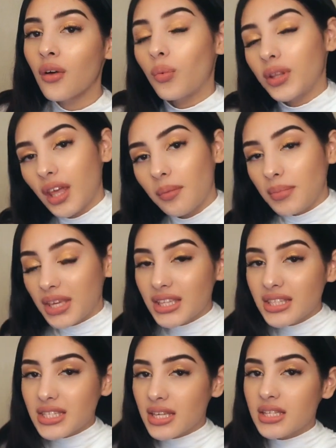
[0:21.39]
What that
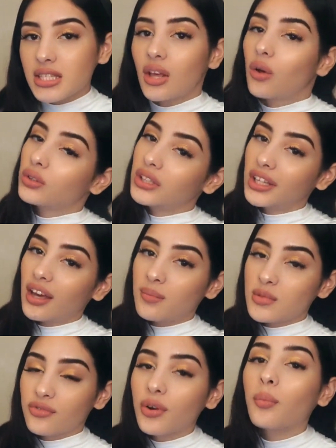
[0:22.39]
means is it only
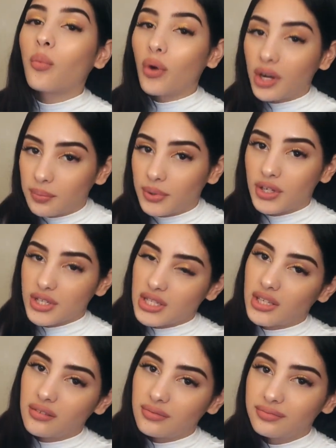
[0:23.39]
comes from one
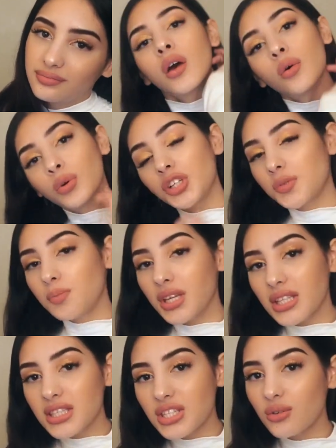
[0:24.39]
person, which
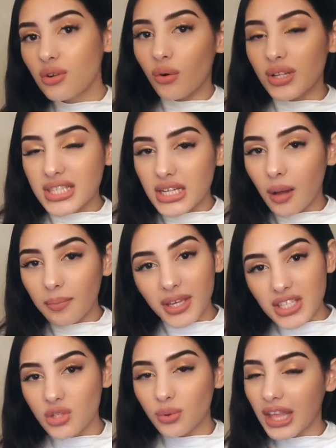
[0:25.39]
means you know it's not
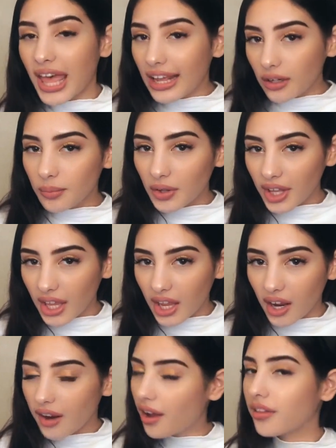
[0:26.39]
mixed with animal
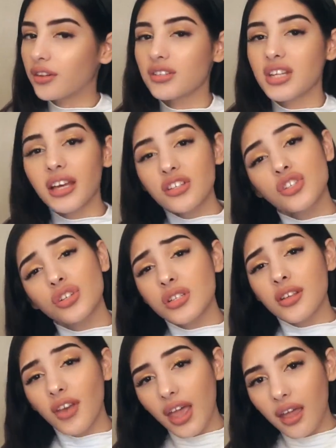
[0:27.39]
hair, other
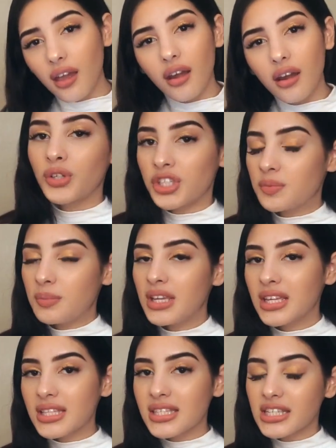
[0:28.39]
textures of hair, which
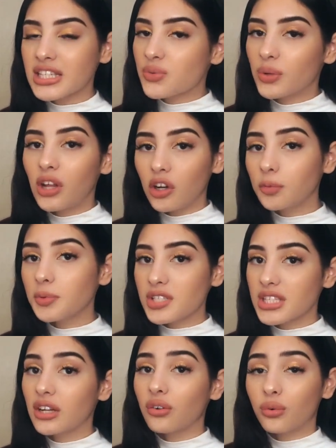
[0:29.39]
means it's
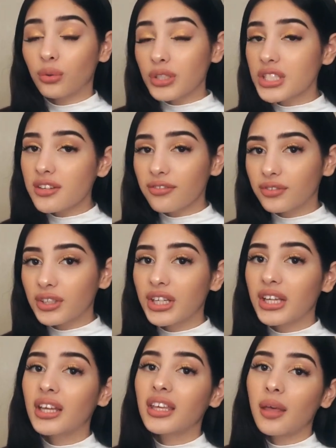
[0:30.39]
100%
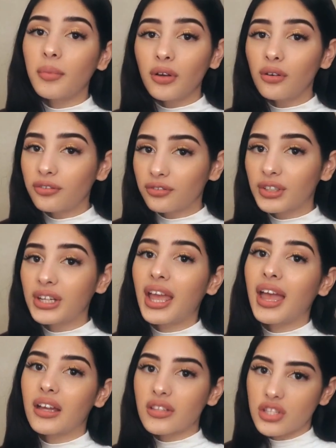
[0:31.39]
cruelty-free, chemical-free,
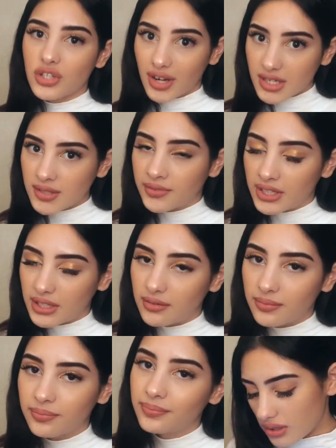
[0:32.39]
and stress-free.
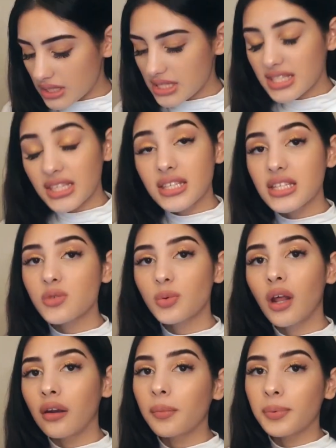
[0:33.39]
Since it's
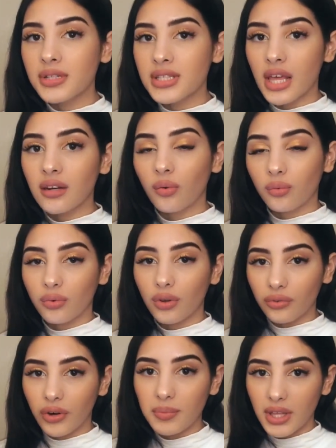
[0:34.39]
100%
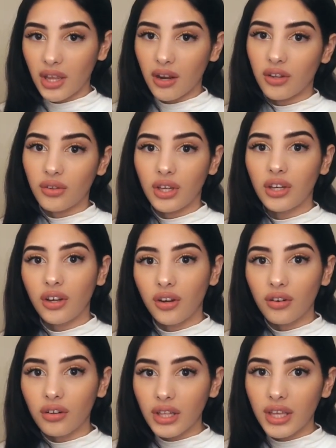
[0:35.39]
real Remy hair, you can
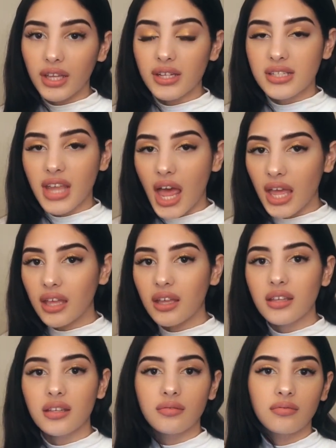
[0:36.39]
curl it, dye
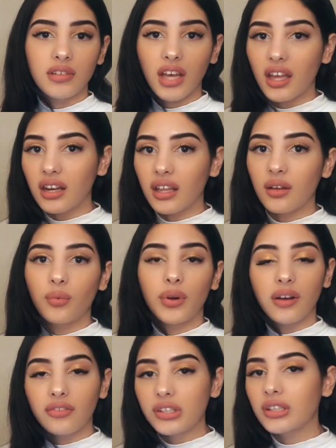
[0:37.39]
it, cut it,
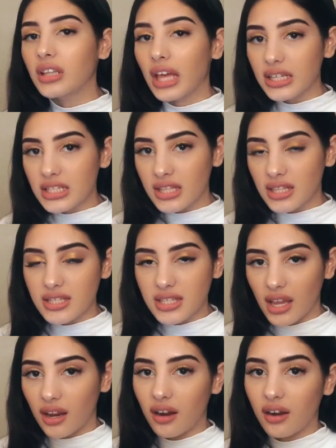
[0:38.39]
whatever you'd like to this
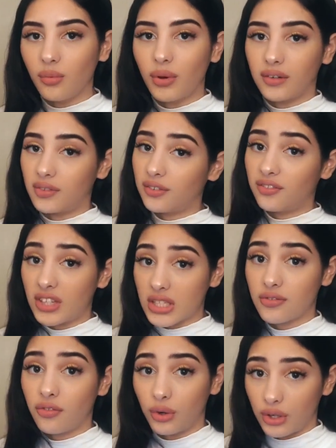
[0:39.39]
hair and whatever
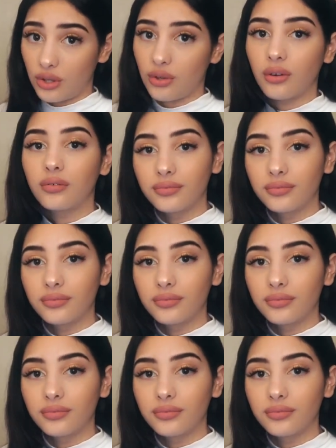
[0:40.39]
fits for you.